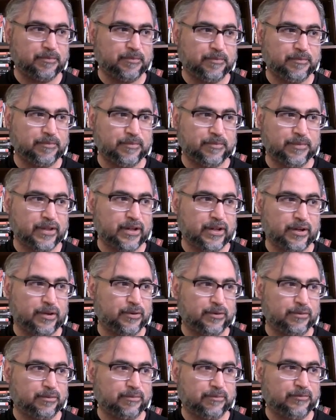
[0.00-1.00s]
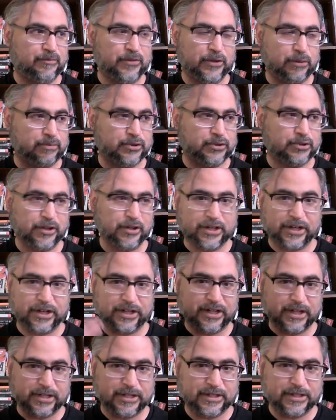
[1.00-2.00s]
you know, film
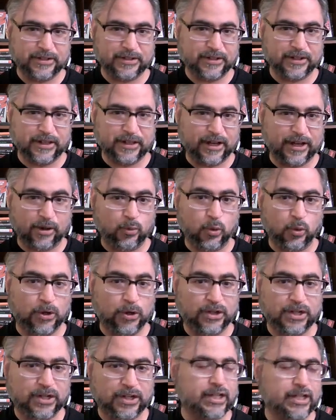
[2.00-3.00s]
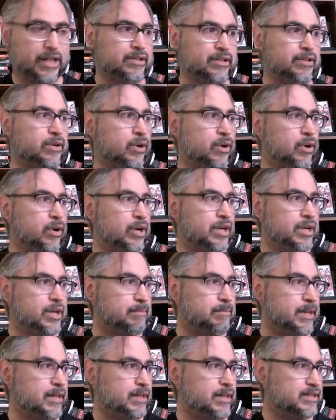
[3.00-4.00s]
circuit, you know, like, award contender. Or it
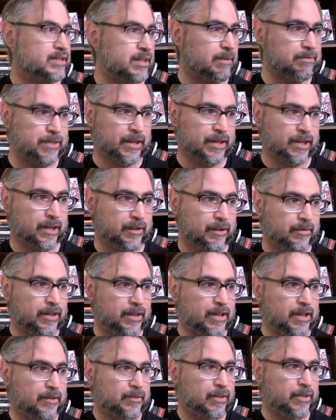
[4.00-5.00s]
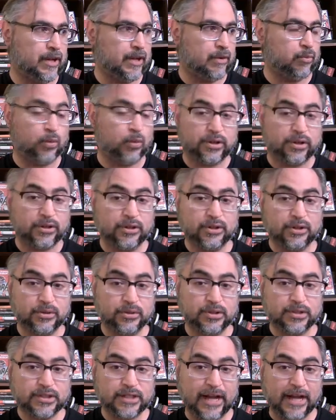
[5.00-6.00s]
could be something, one of the
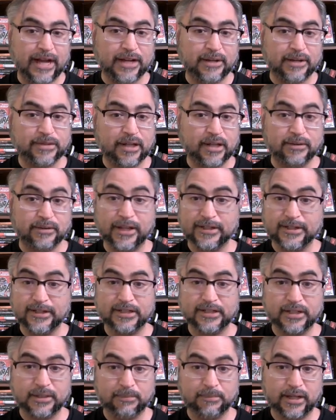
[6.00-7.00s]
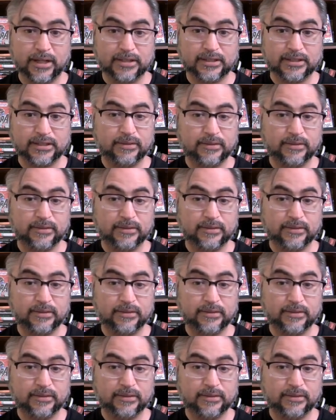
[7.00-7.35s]
newest items on, like, Disney Plus.